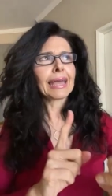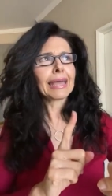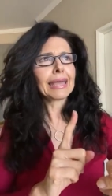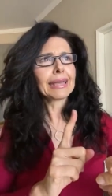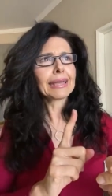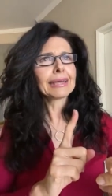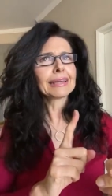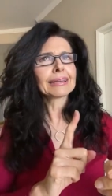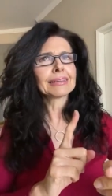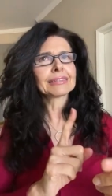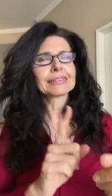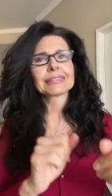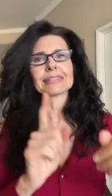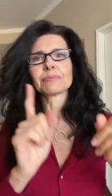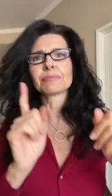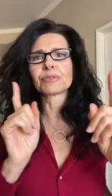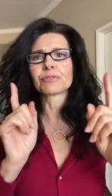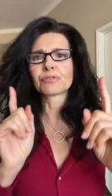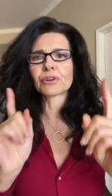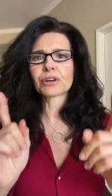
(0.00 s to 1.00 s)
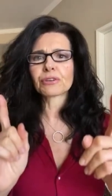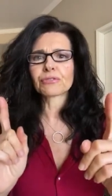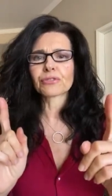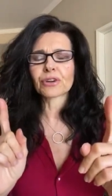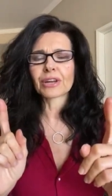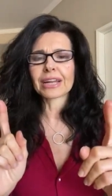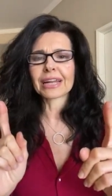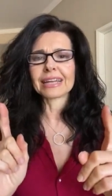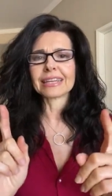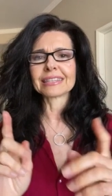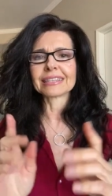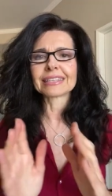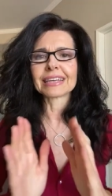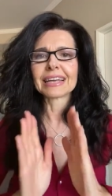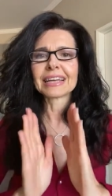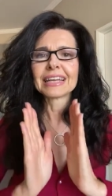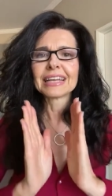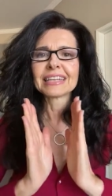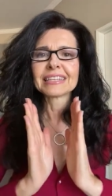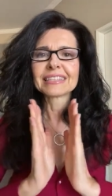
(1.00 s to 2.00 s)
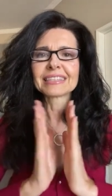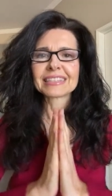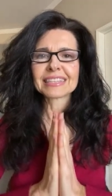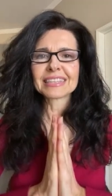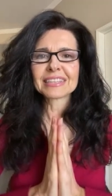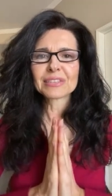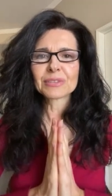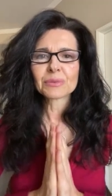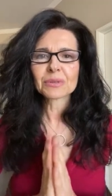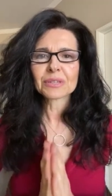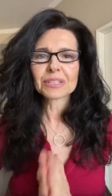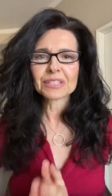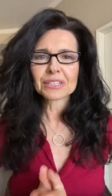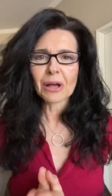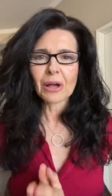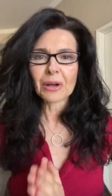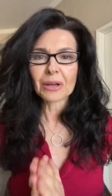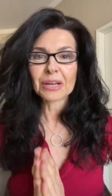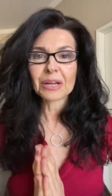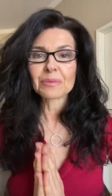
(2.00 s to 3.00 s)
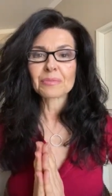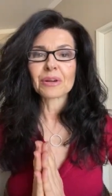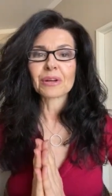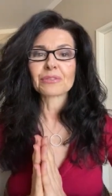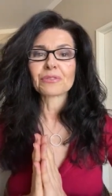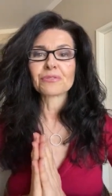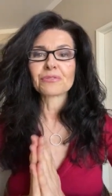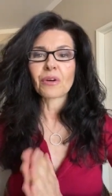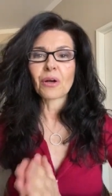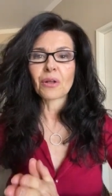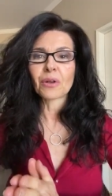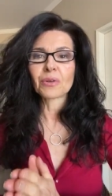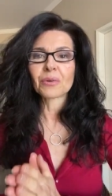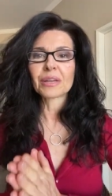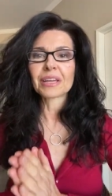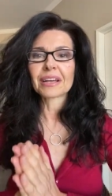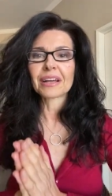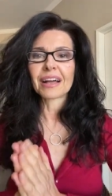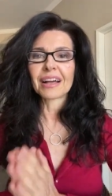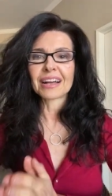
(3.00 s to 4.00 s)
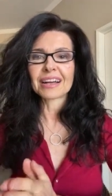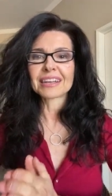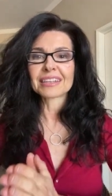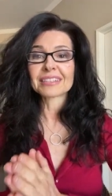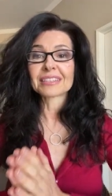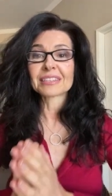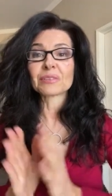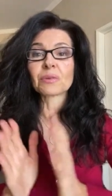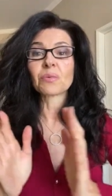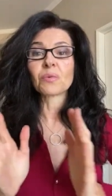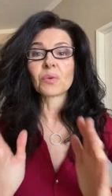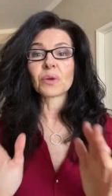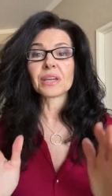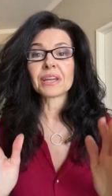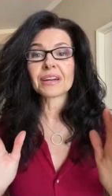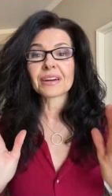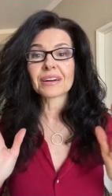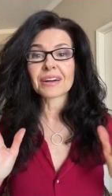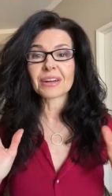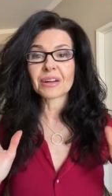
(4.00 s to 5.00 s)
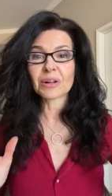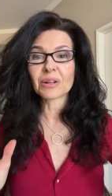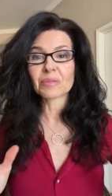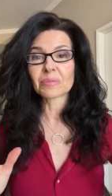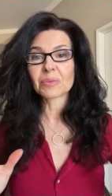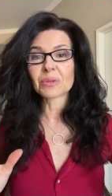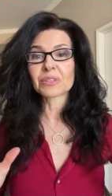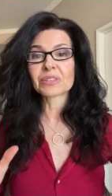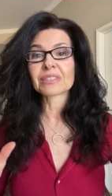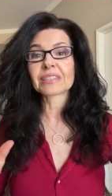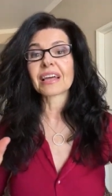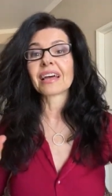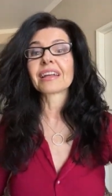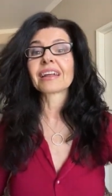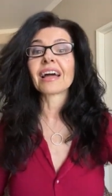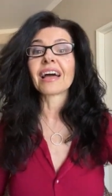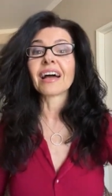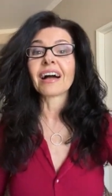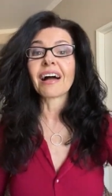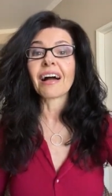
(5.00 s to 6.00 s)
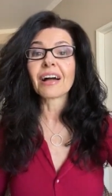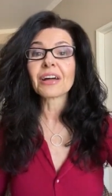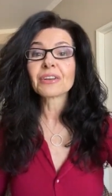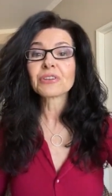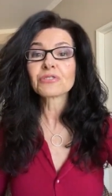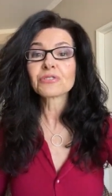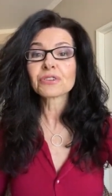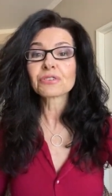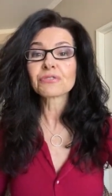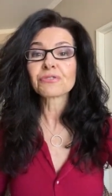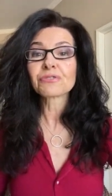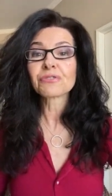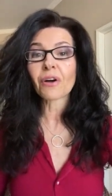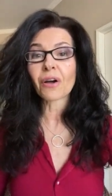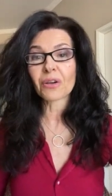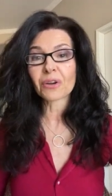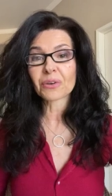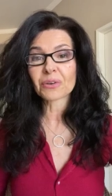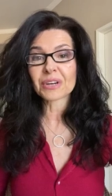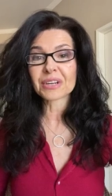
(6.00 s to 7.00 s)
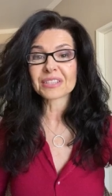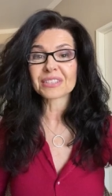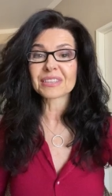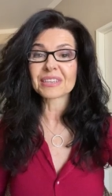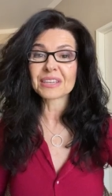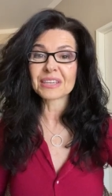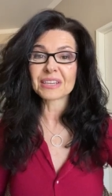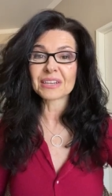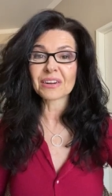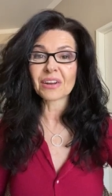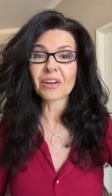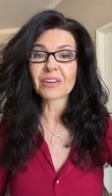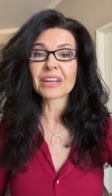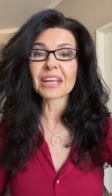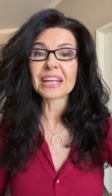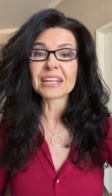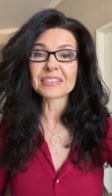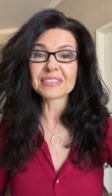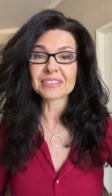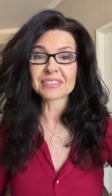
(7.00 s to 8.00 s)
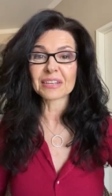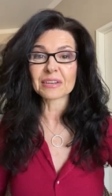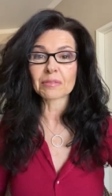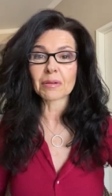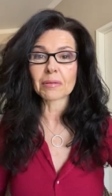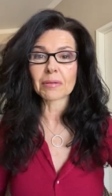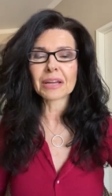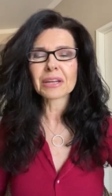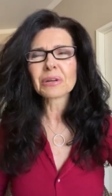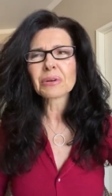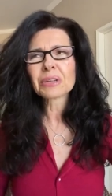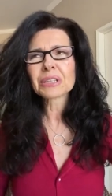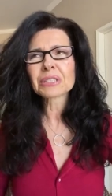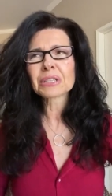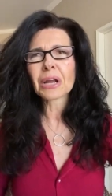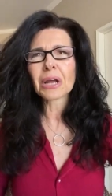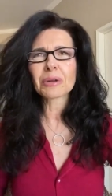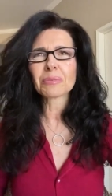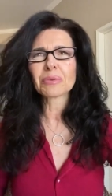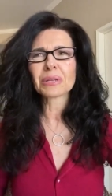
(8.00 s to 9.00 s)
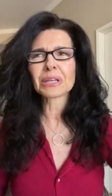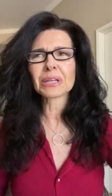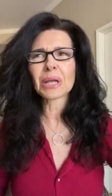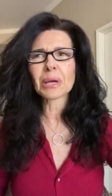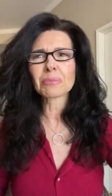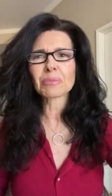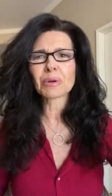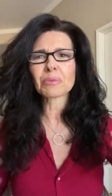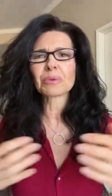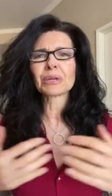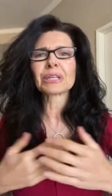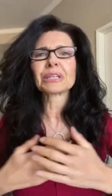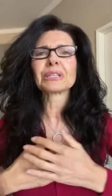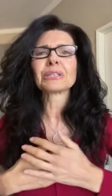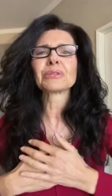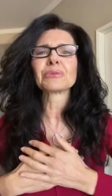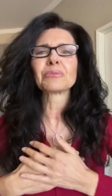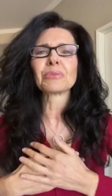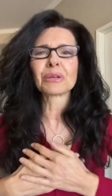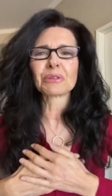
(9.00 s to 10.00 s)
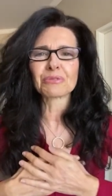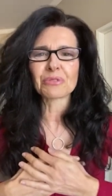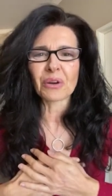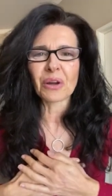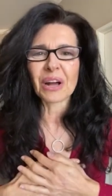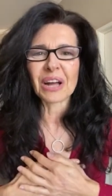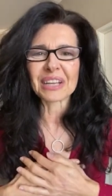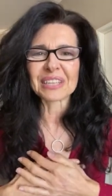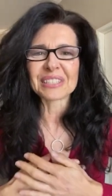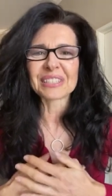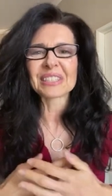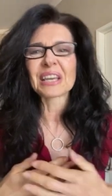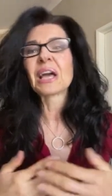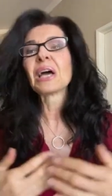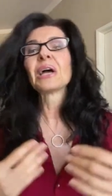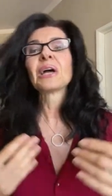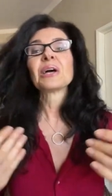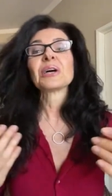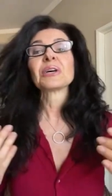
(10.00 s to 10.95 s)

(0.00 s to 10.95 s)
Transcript: And before I forget, since we're talking about following us, we are almost at 100 followers here on Instagram. I know it's not a big number, but it is big for us.